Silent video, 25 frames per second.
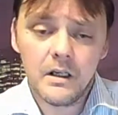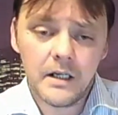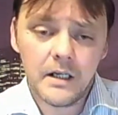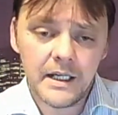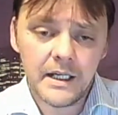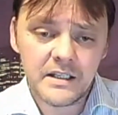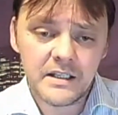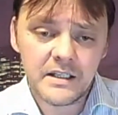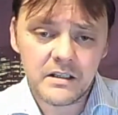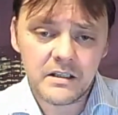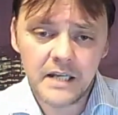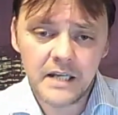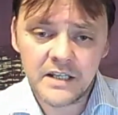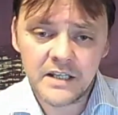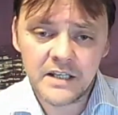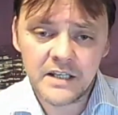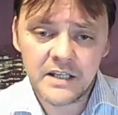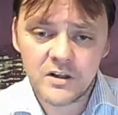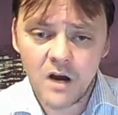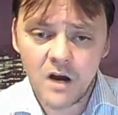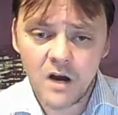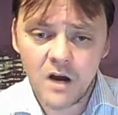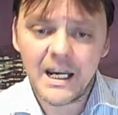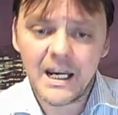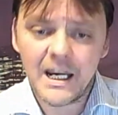It's
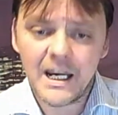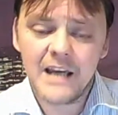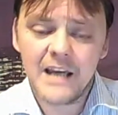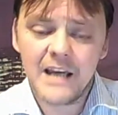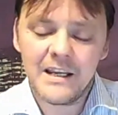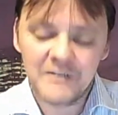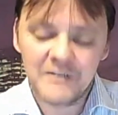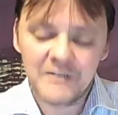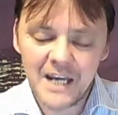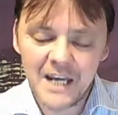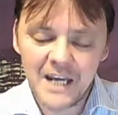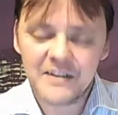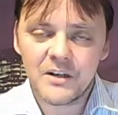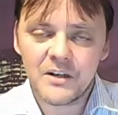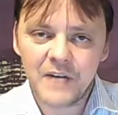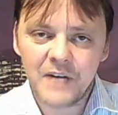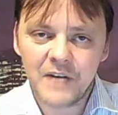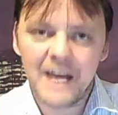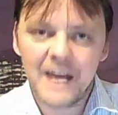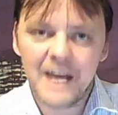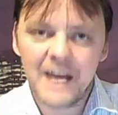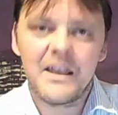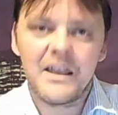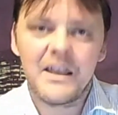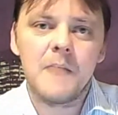not okay. Yes,
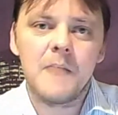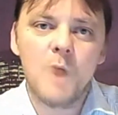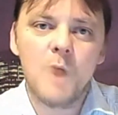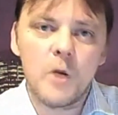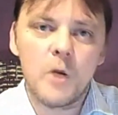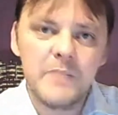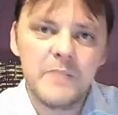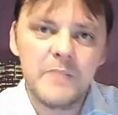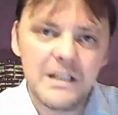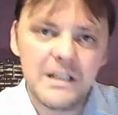okay, they might be